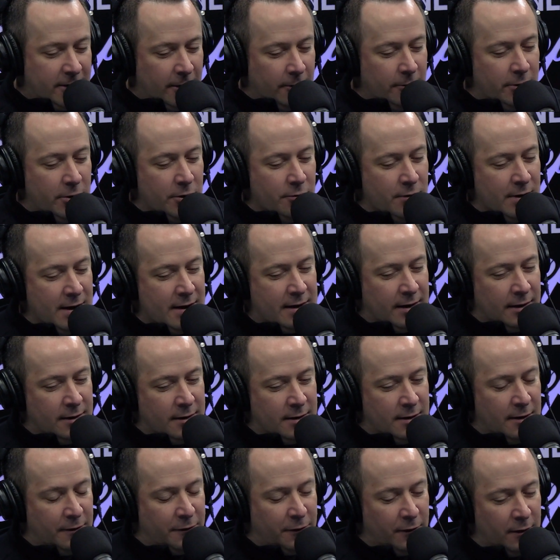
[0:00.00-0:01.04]
unique and
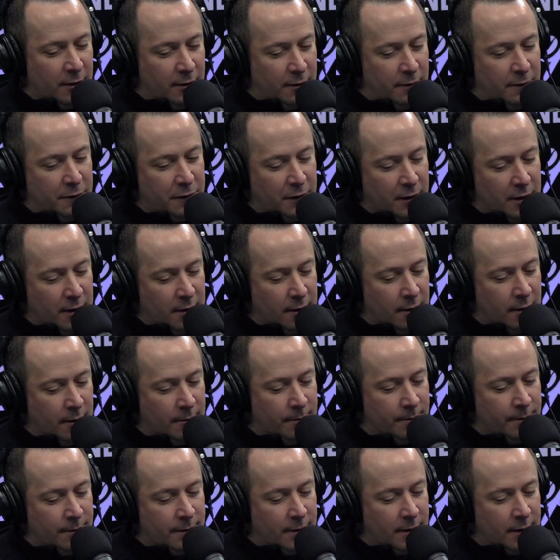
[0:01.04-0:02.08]
different
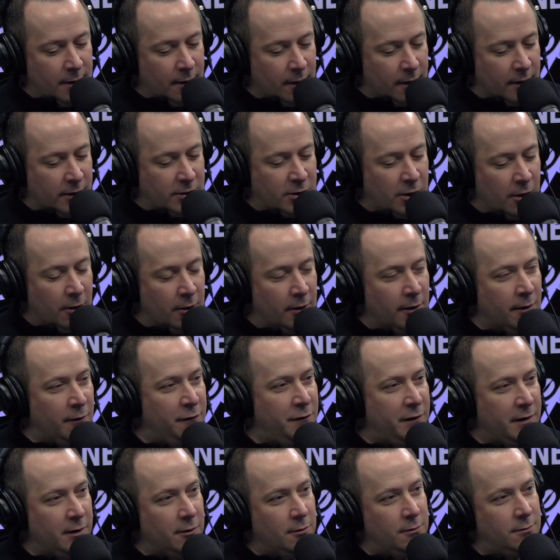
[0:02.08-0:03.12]
from a guitar and a
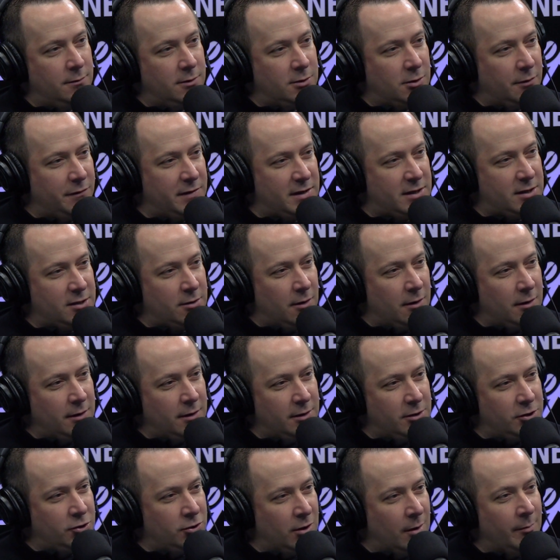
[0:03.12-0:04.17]
fiddle? So if he started
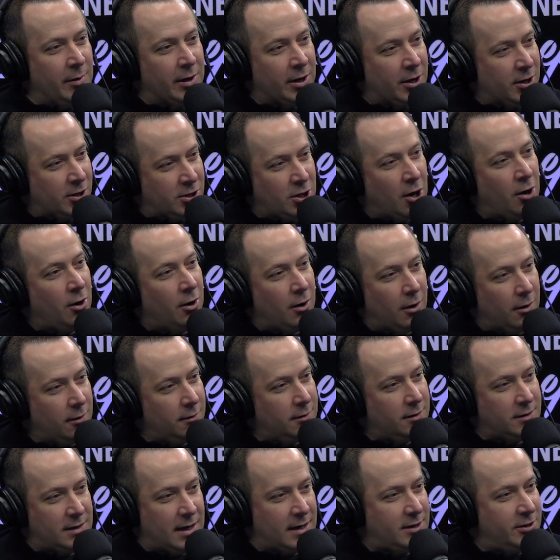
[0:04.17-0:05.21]
strumming a guitar,
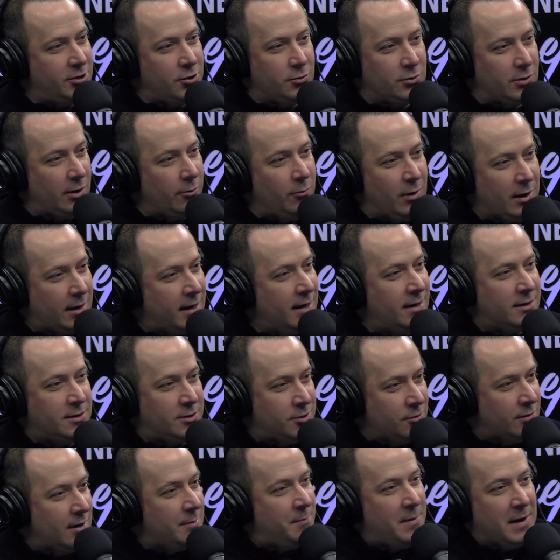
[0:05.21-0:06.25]
because that's usually what kids
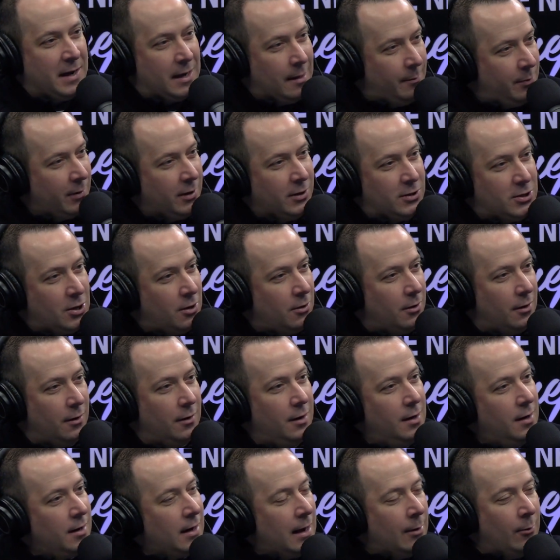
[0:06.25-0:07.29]
do, they pick up a guitar,
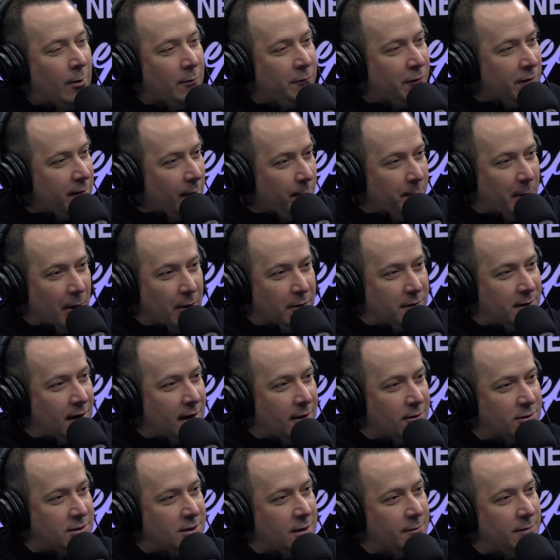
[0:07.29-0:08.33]
got one for their birthday
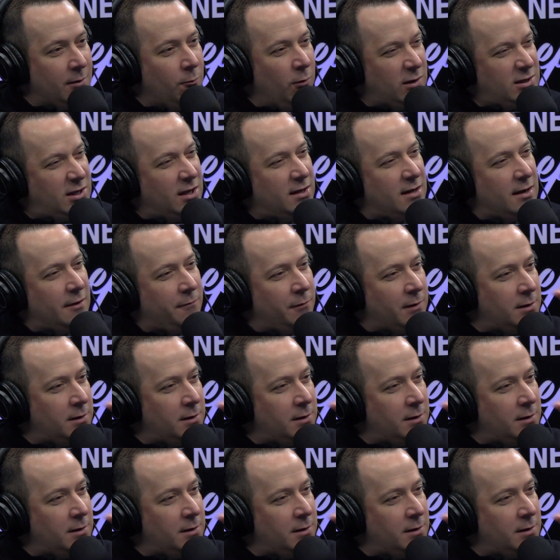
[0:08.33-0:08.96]
or something. What's the difference?